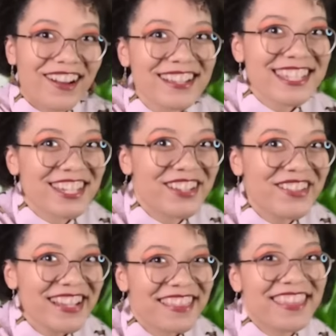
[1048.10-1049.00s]

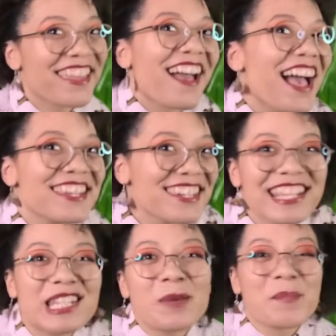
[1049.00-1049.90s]
onto the
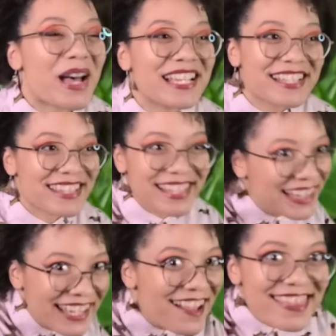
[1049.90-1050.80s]
chitinous
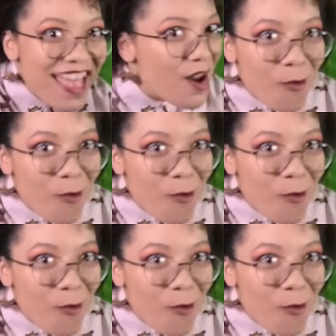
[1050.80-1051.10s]
mycelial